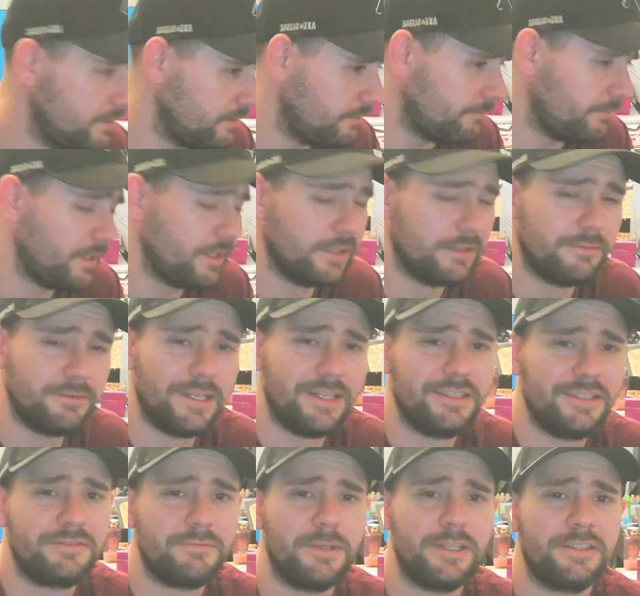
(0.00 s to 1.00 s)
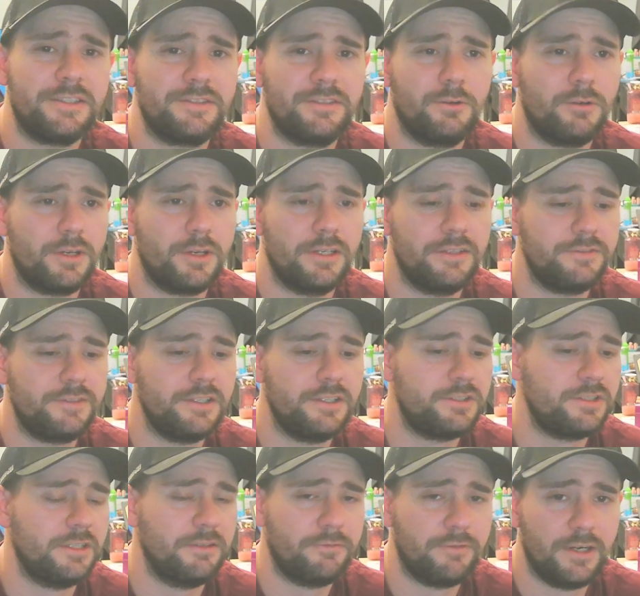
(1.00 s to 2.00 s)
but that just makes
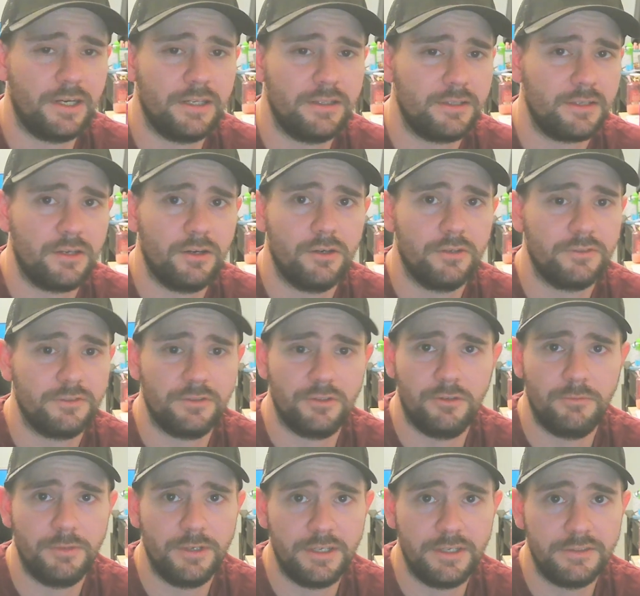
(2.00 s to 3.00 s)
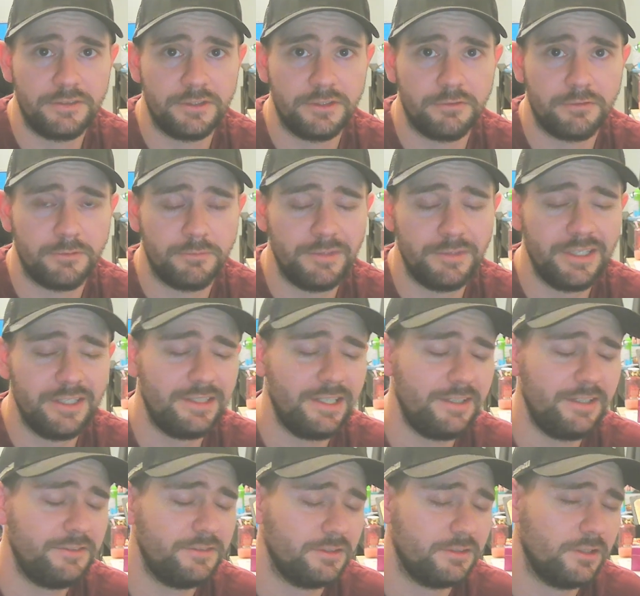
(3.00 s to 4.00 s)
organization and finding the cards a little bit easier for me. It
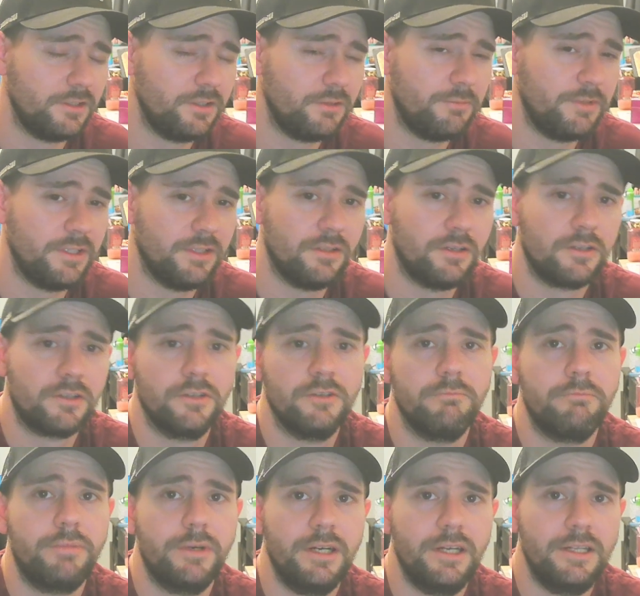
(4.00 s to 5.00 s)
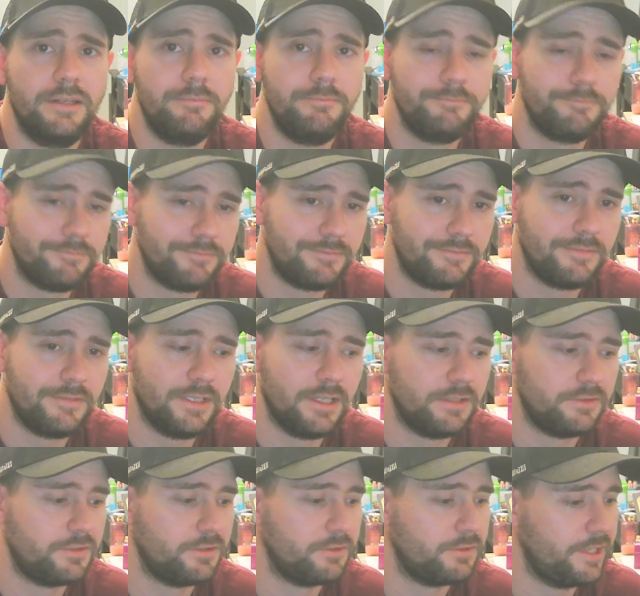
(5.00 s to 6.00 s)
takes a little bit longer, but
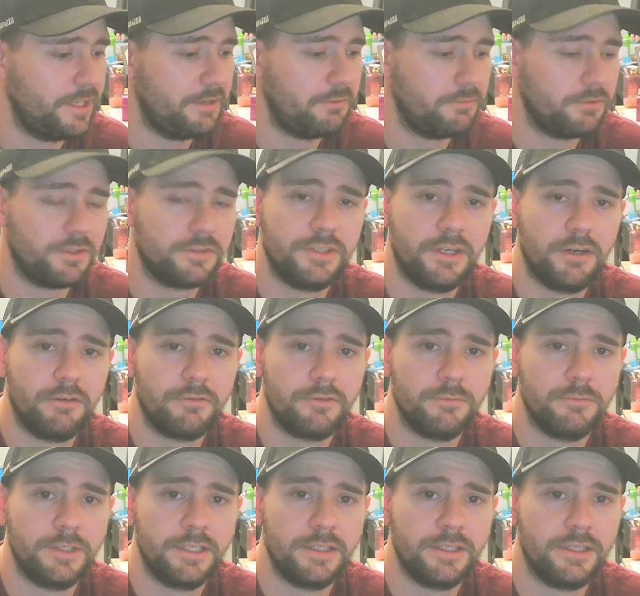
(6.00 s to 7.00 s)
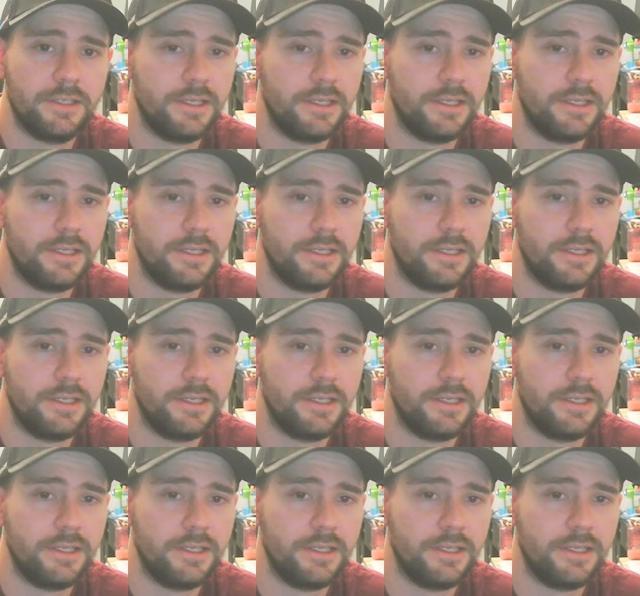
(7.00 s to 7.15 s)
it's okay. It works out for me in the